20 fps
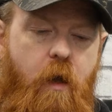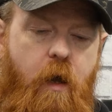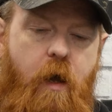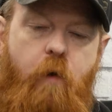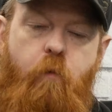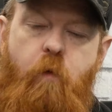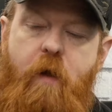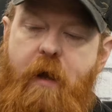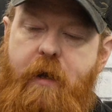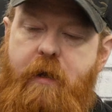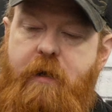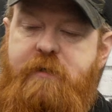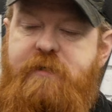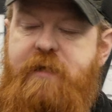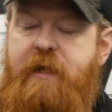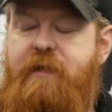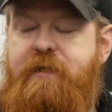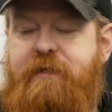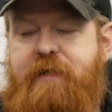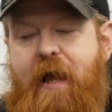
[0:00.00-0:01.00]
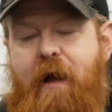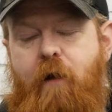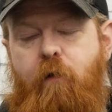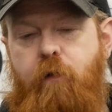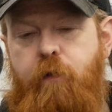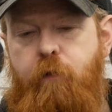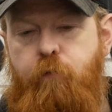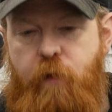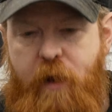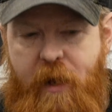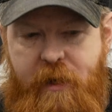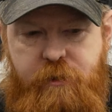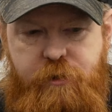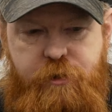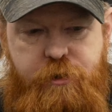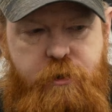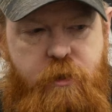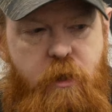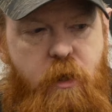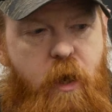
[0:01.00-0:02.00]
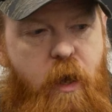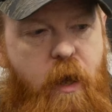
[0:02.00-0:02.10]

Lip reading: and we are going to take this out on the range.